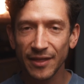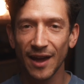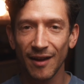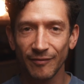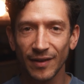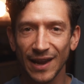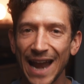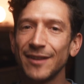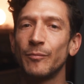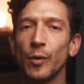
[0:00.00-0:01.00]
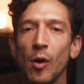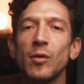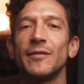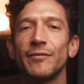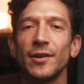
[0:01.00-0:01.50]
that I've kind of
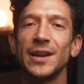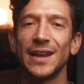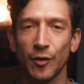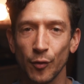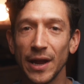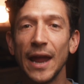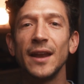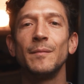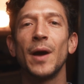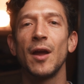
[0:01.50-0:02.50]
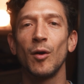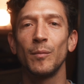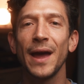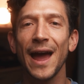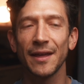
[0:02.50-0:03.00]
broken free and created my
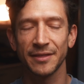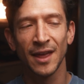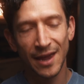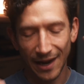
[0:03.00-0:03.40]
own path,